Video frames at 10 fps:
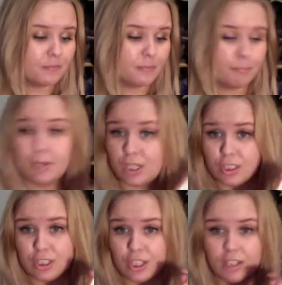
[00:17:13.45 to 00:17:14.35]

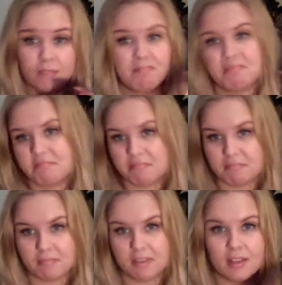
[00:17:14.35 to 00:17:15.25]
But
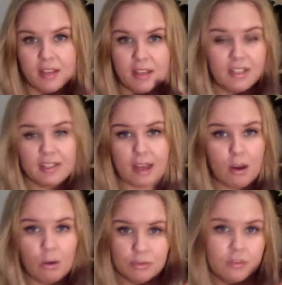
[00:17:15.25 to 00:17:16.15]
if you can get
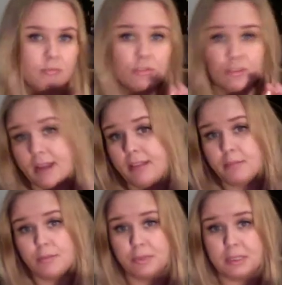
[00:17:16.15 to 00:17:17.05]
hold of them, try them,
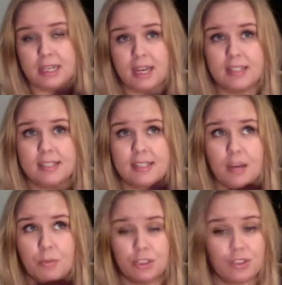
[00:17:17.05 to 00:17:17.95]
they're really nice. I
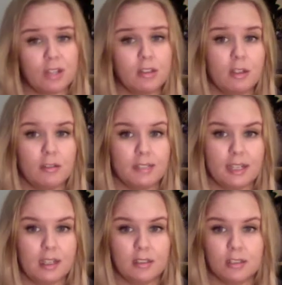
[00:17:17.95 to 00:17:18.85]
want to try the
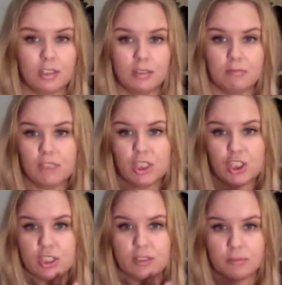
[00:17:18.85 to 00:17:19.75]
L'Oreal Colour
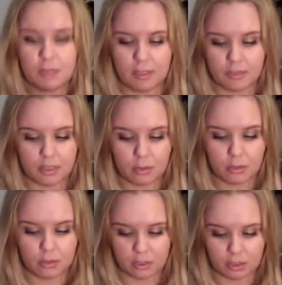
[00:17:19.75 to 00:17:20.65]
Riches or whatever they're
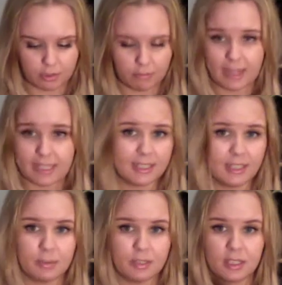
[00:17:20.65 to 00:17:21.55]
called, Colour Caress
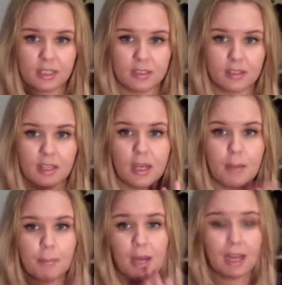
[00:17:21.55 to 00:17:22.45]
lipsticks,
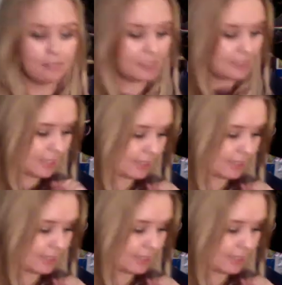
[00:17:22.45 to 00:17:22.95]
but I really like